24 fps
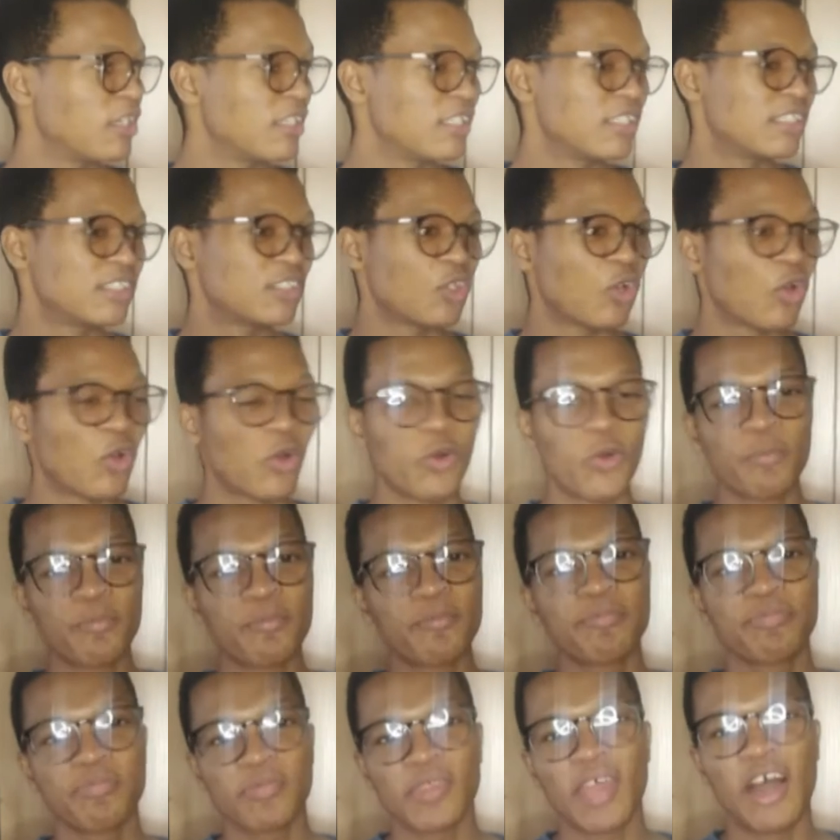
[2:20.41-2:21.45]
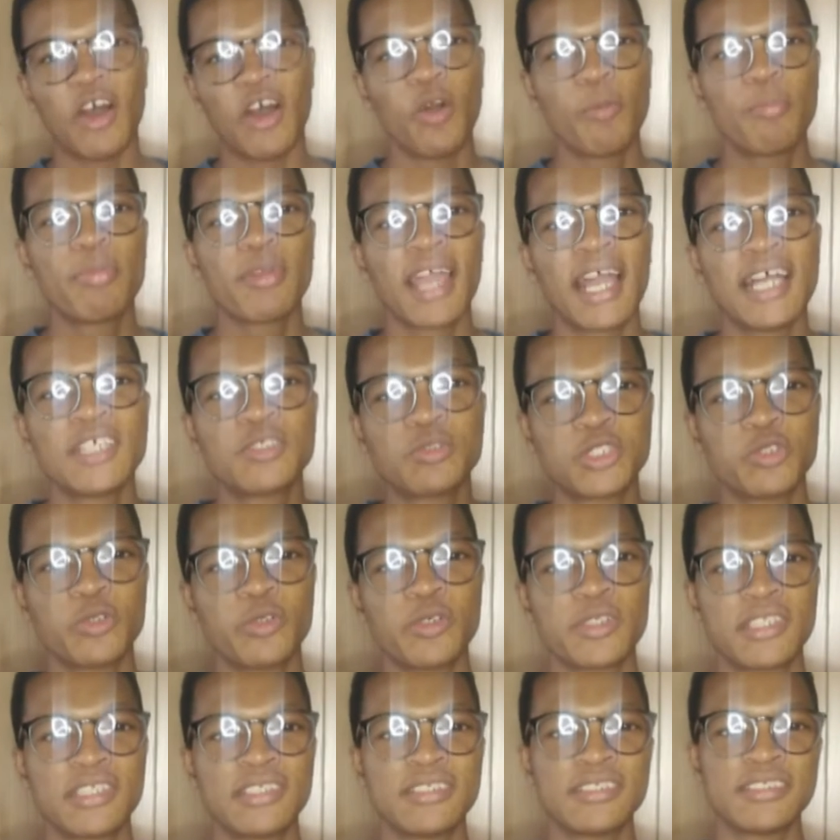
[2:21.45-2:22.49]
So I hope you guys will do
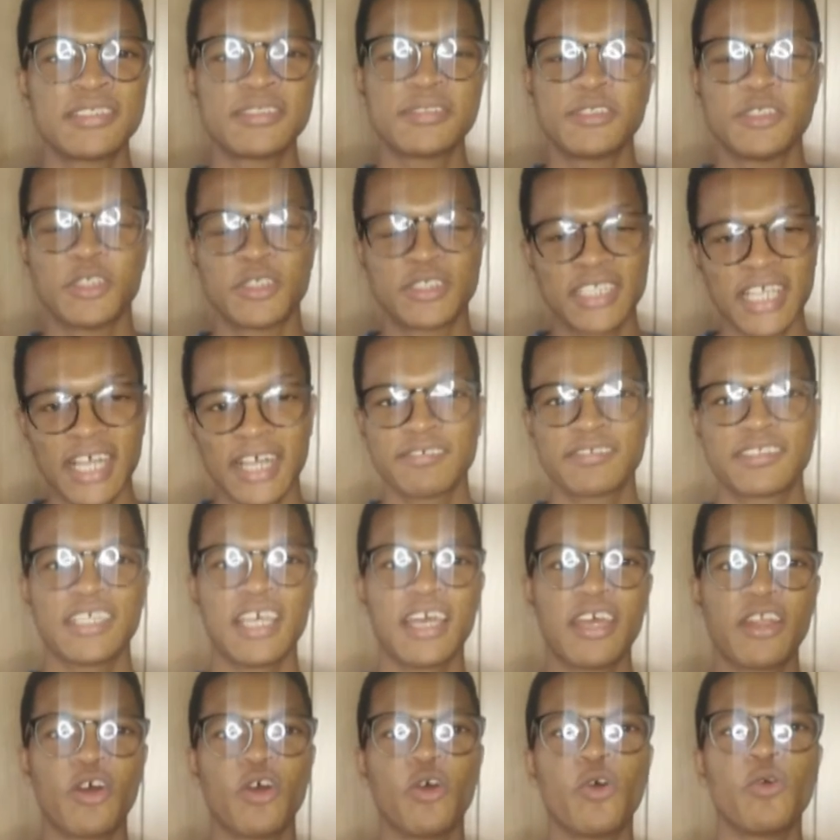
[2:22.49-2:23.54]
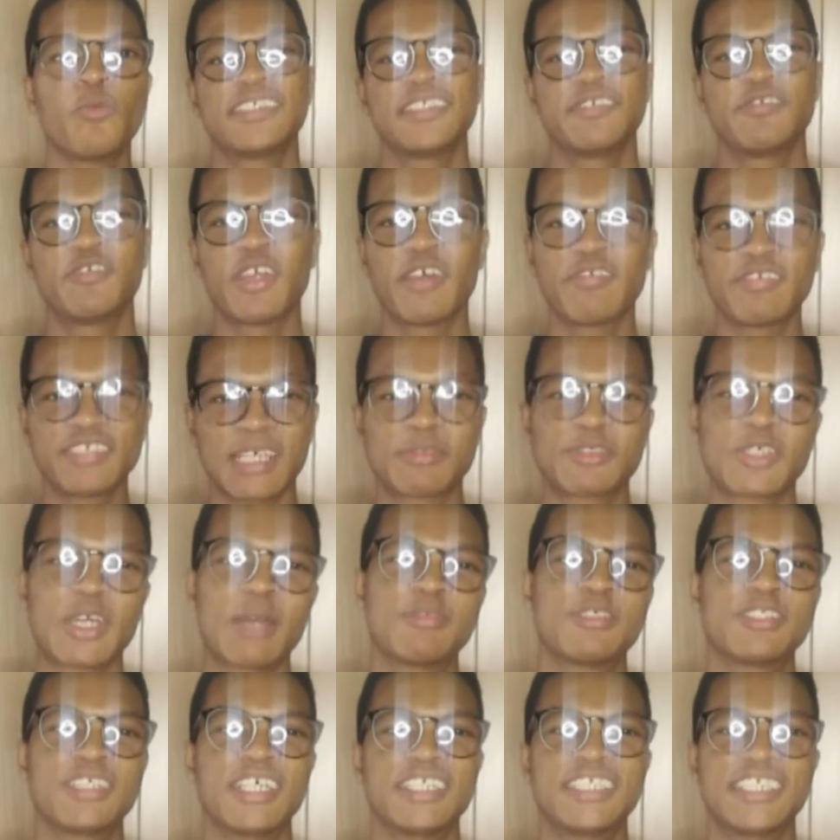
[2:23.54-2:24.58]
it yourselves at home. If you haven't subscribed
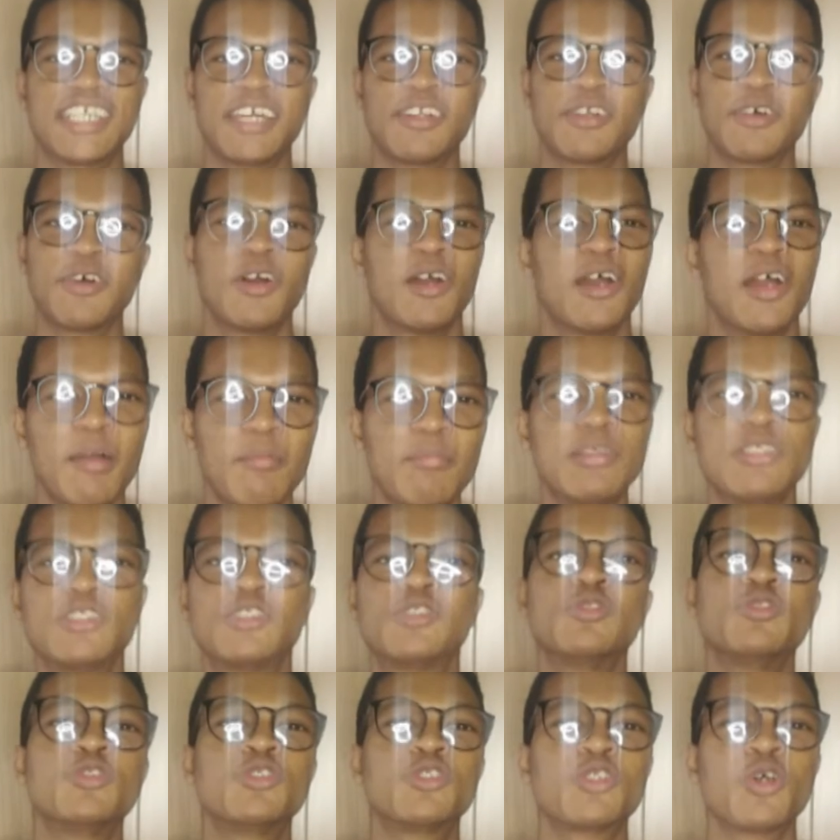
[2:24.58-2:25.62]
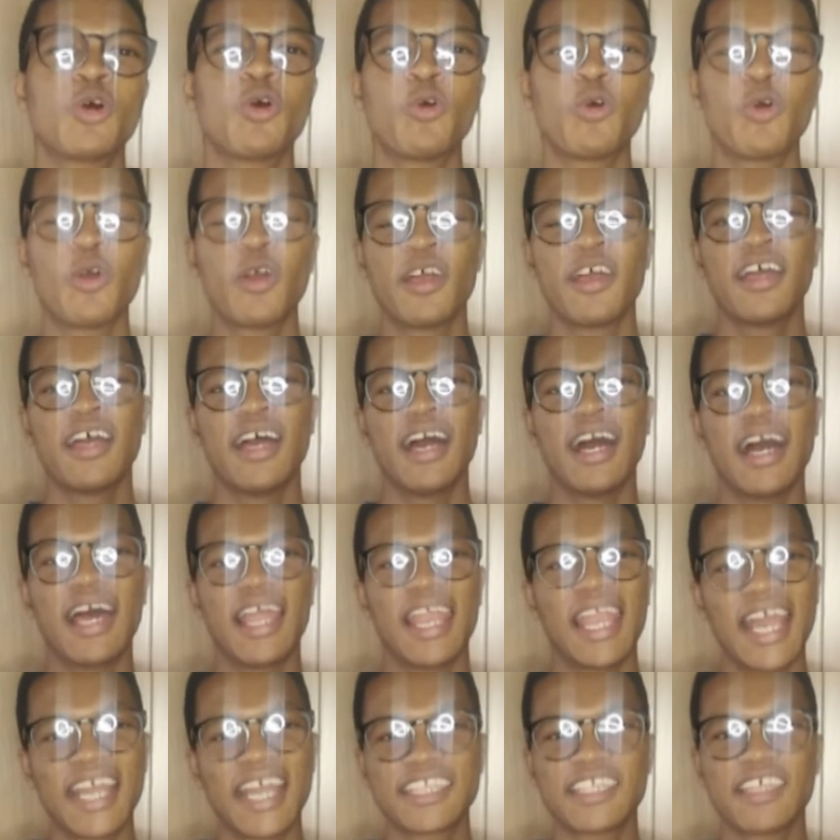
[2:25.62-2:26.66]
to the channel, please do so.
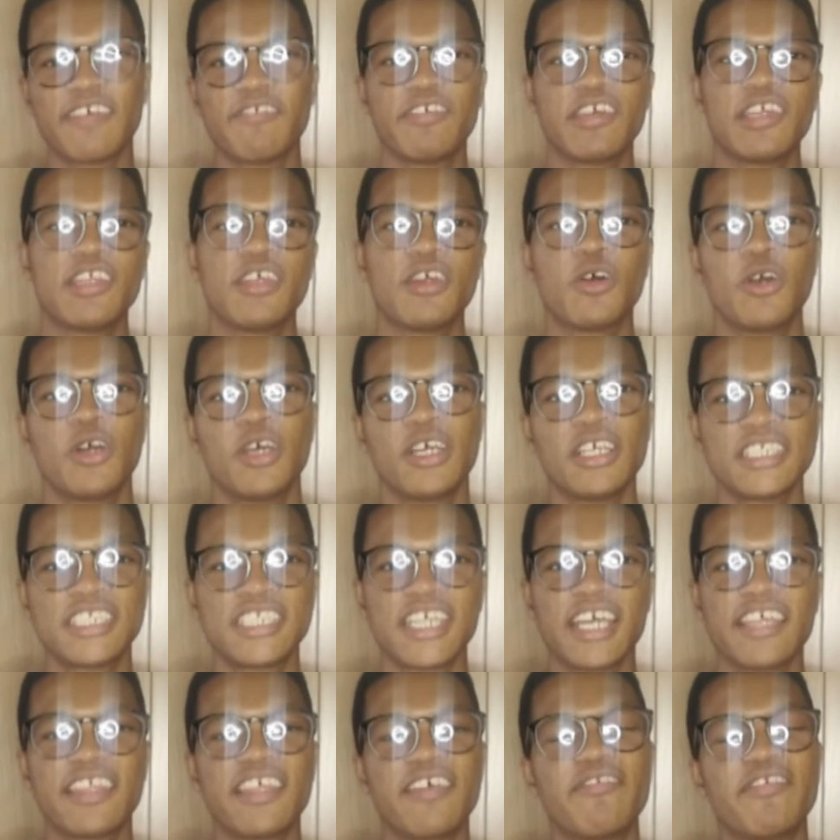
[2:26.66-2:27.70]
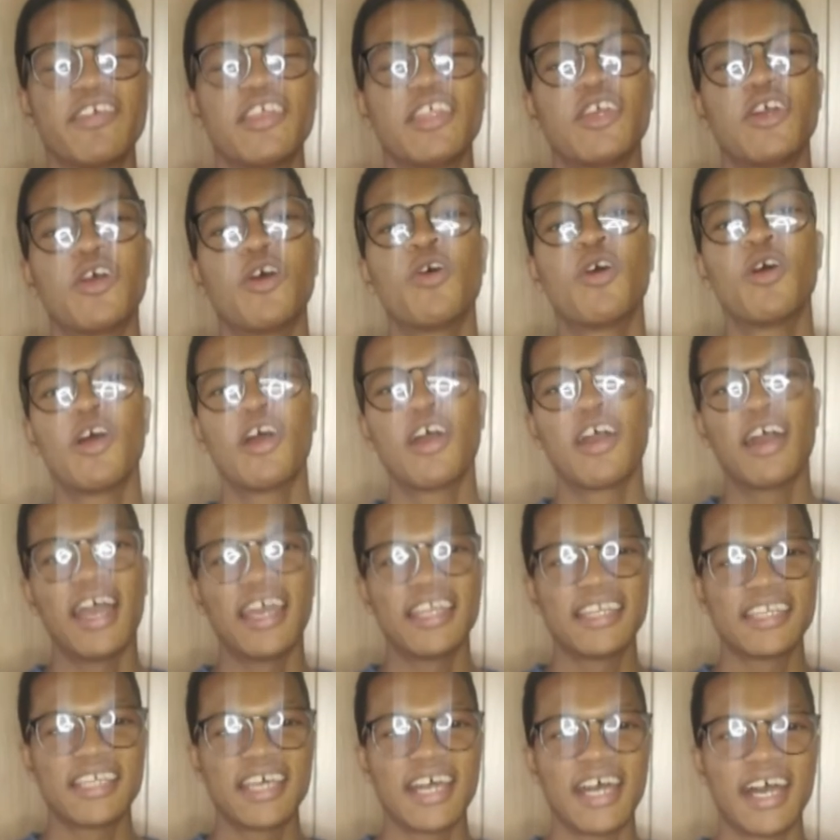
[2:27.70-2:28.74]
Like the video, share the video,
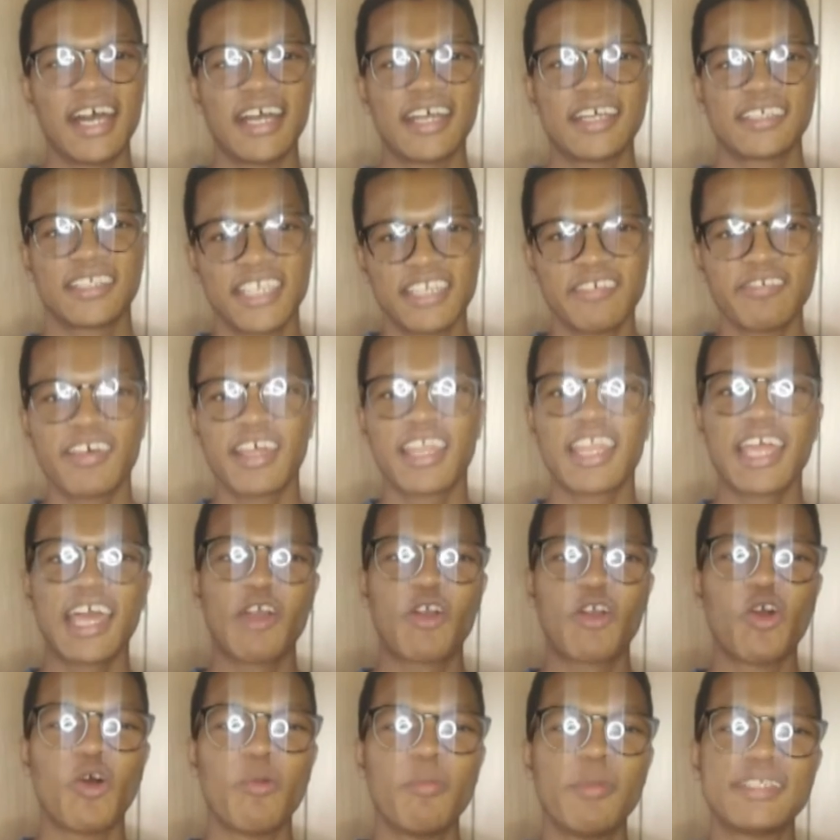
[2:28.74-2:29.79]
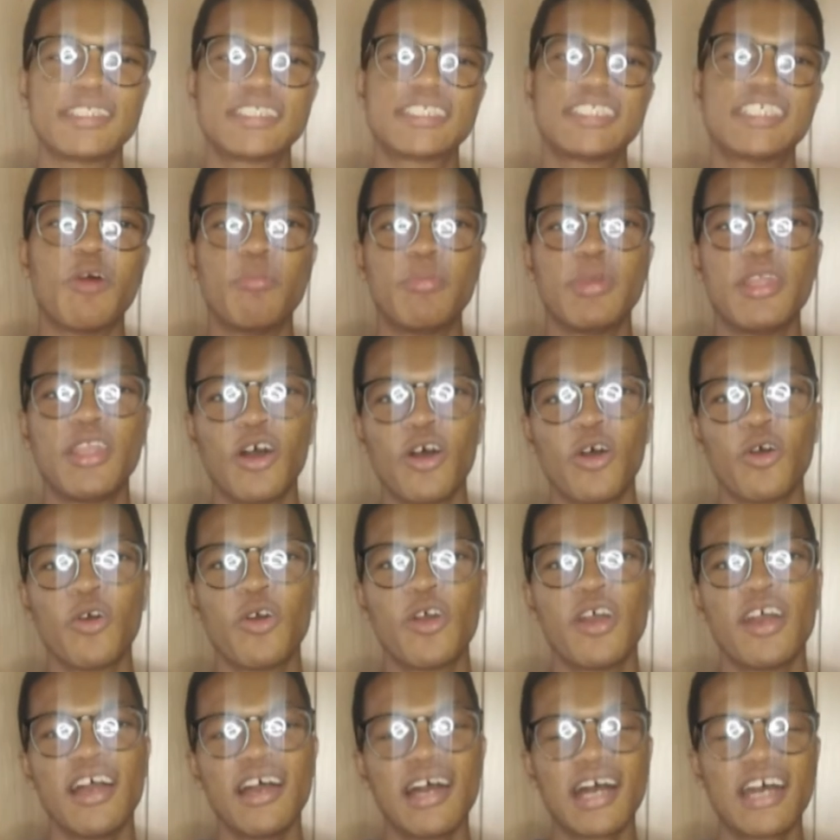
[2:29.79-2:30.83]
and leave a comment down below.
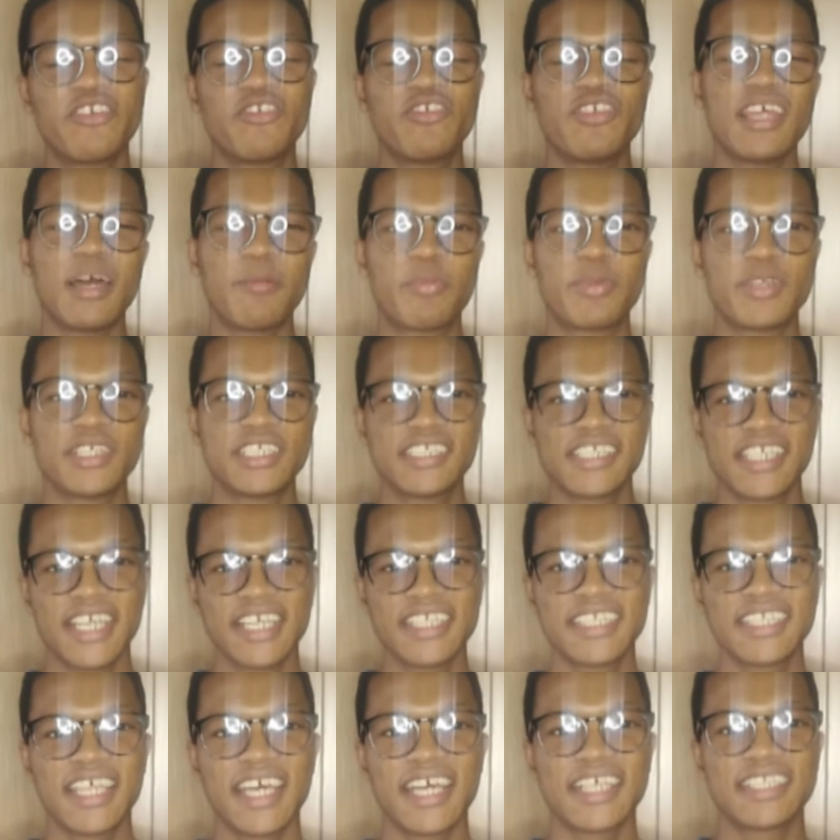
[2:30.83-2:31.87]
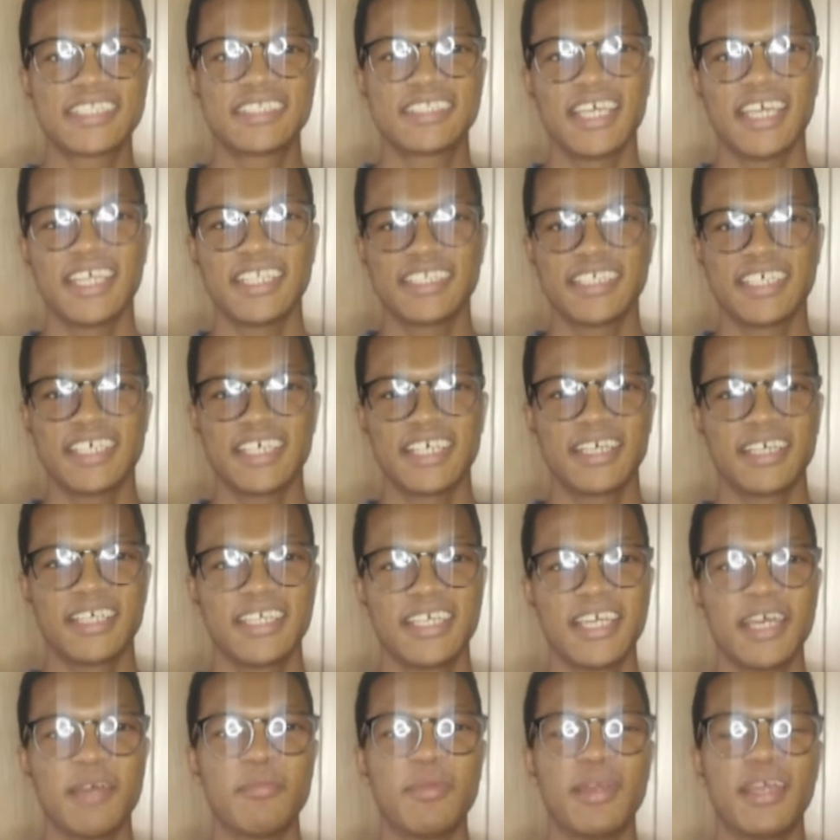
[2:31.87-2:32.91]
I'd really appreciate that. And
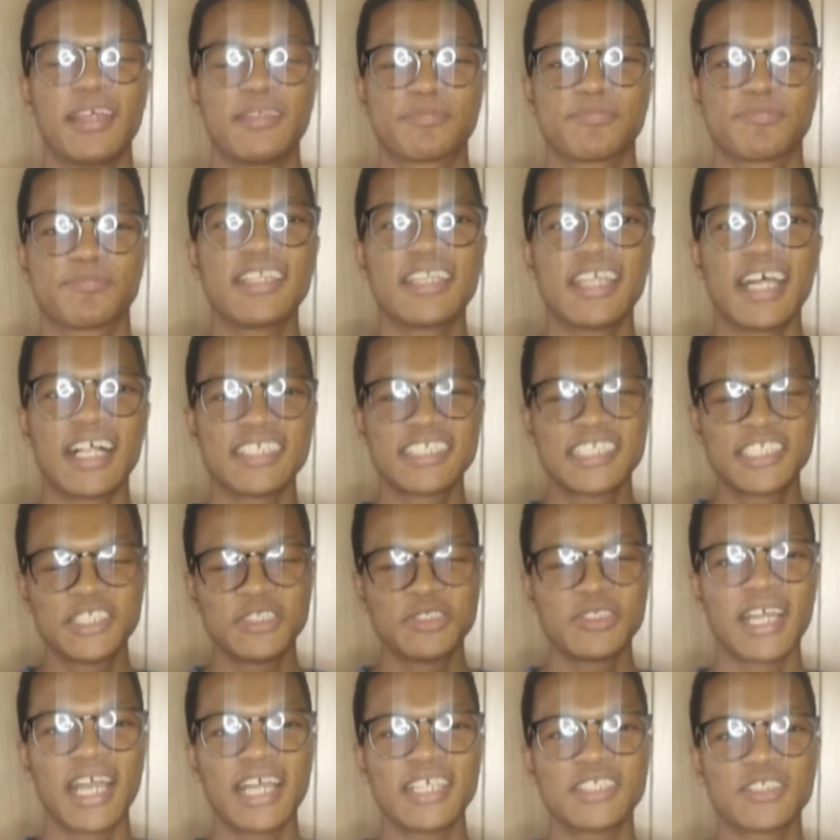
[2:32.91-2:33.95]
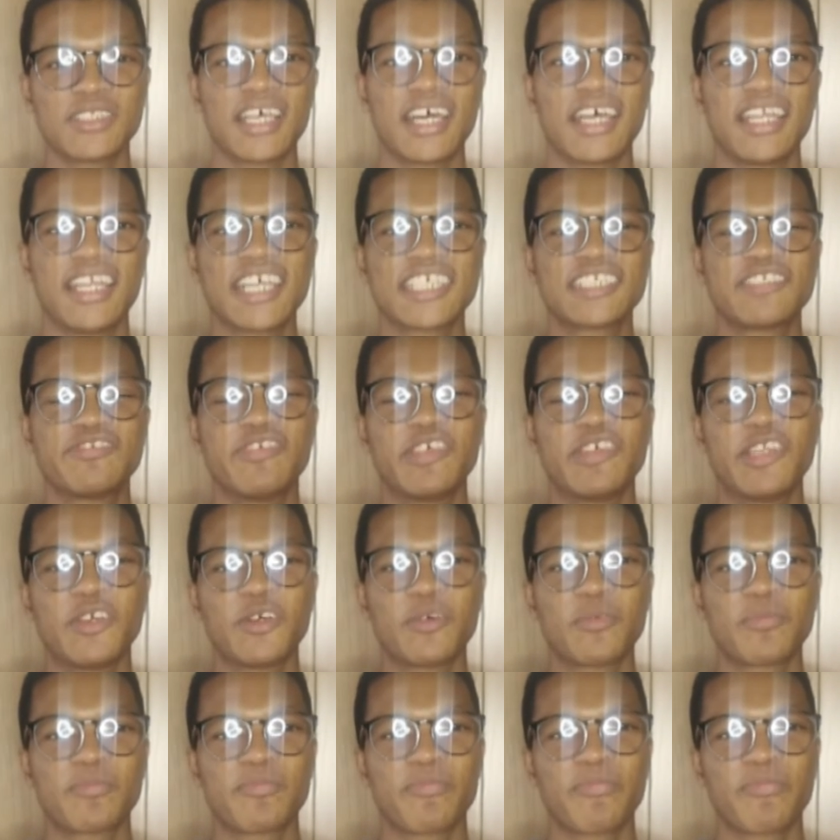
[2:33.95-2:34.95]
yeah, man, I'll see you guys on the next video.